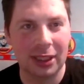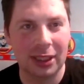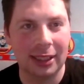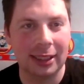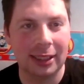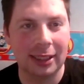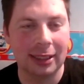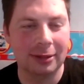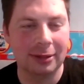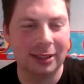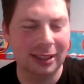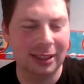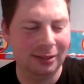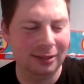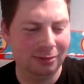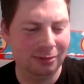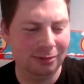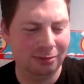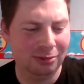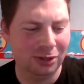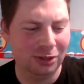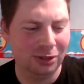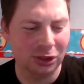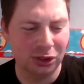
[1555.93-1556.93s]
Like,
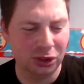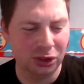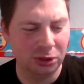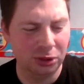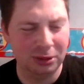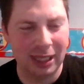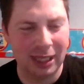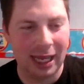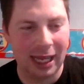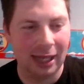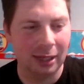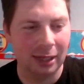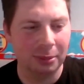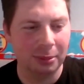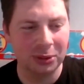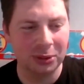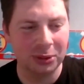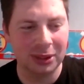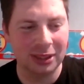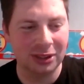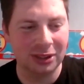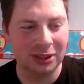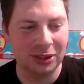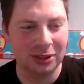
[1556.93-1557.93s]
wasn't too down about
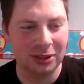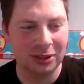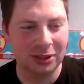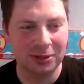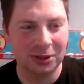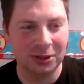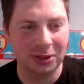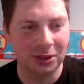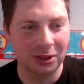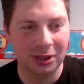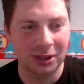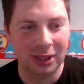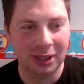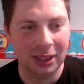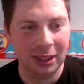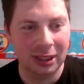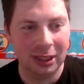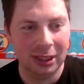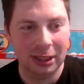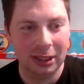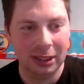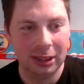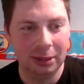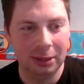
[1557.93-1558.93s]
it, because I thought
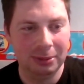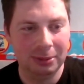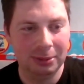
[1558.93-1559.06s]
you're